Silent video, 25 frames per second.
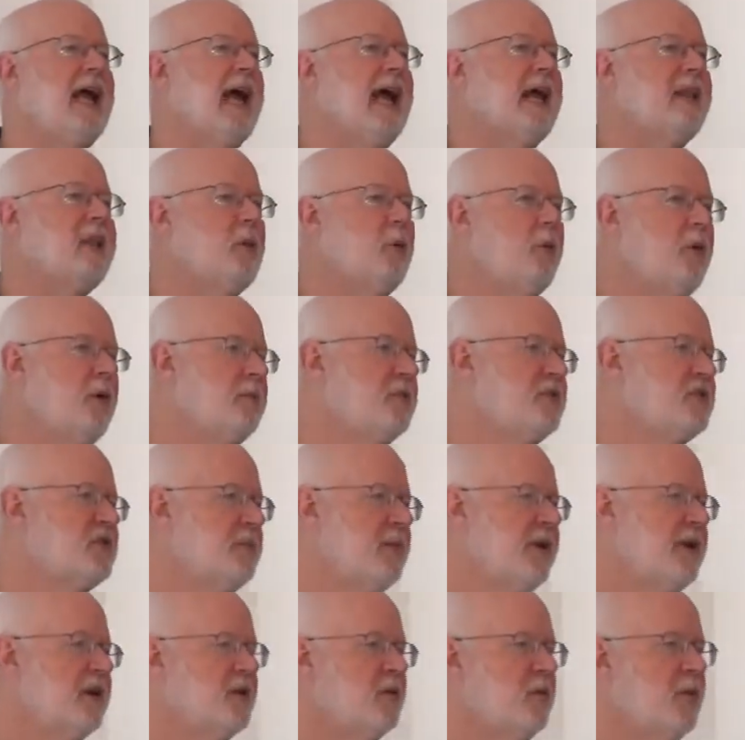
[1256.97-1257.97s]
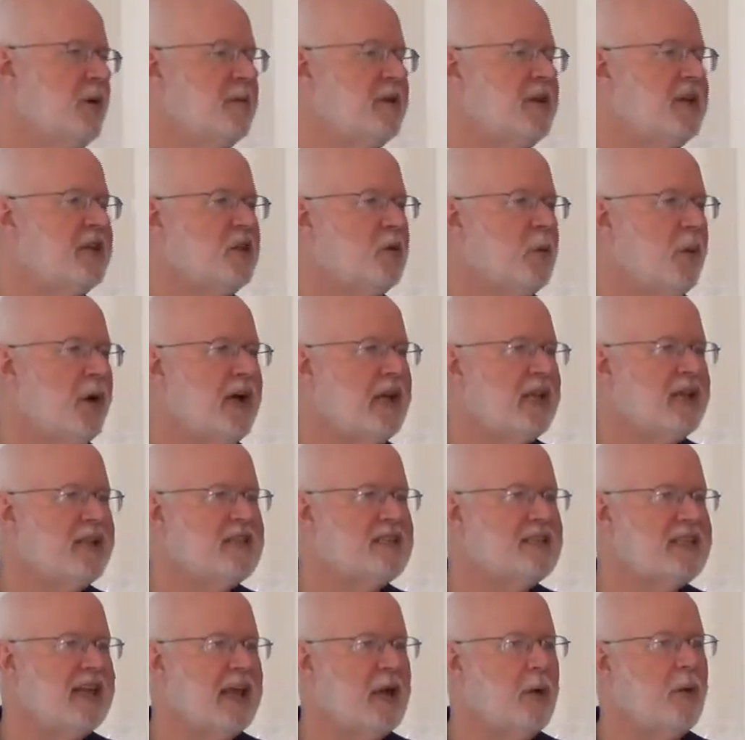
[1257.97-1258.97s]
And the Samaritan woman at the well
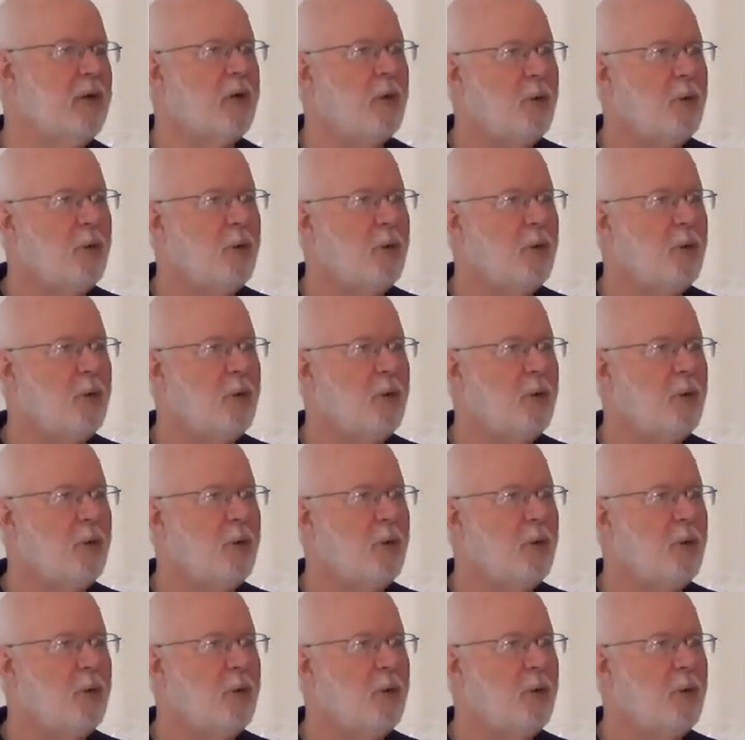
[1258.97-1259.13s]
is saying,